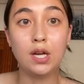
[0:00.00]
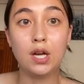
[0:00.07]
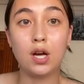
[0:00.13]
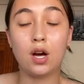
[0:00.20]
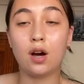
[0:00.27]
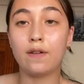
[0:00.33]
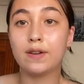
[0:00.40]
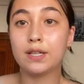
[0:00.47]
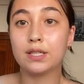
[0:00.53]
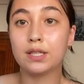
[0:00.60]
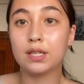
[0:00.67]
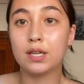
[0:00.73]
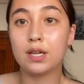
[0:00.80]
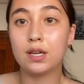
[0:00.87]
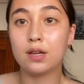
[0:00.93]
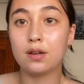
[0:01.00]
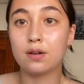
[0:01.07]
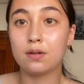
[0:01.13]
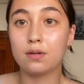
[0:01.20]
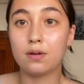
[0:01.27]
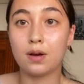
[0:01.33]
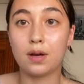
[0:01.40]
obviously
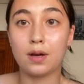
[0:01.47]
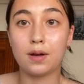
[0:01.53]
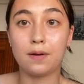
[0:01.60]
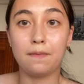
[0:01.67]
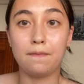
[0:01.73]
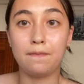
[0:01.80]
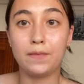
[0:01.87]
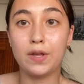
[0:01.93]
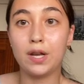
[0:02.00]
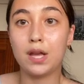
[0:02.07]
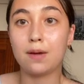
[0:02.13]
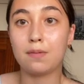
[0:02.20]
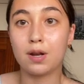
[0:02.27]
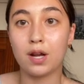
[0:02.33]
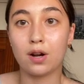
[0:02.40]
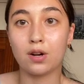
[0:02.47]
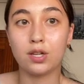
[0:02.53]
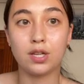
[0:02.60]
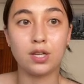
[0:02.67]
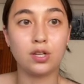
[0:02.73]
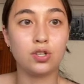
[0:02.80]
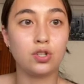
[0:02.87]
the name and
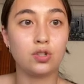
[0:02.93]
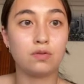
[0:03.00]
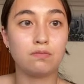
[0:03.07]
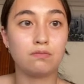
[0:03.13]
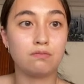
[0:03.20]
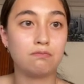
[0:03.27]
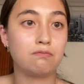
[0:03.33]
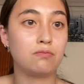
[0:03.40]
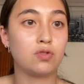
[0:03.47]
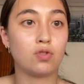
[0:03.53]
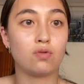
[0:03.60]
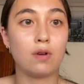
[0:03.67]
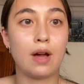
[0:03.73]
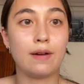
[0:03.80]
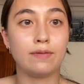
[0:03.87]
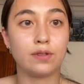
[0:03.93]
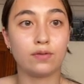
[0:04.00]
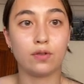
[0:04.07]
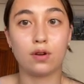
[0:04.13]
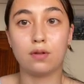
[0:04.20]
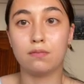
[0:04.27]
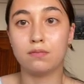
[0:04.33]
heritage derives
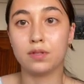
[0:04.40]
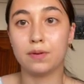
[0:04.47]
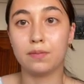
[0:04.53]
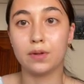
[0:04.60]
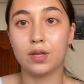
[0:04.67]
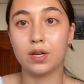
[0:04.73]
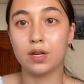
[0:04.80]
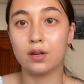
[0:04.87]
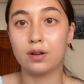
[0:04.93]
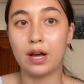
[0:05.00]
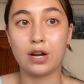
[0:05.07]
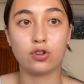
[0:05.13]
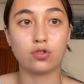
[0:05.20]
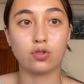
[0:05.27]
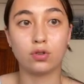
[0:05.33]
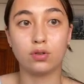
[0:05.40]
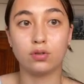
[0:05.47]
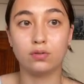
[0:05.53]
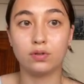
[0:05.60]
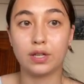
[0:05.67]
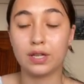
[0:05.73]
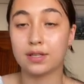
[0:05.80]
from some of the natural
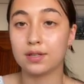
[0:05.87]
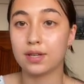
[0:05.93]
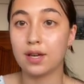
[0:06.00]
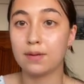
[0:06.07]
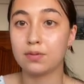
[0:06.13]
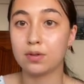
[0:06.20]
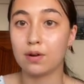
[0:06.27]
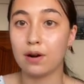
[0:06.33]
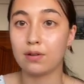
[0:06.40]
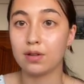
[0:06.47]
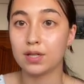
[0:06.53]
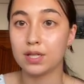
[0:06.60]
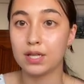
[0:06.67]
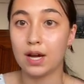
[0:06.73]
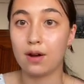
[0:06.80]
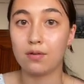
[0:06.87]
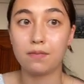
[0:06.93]
landscapes surrounding the town.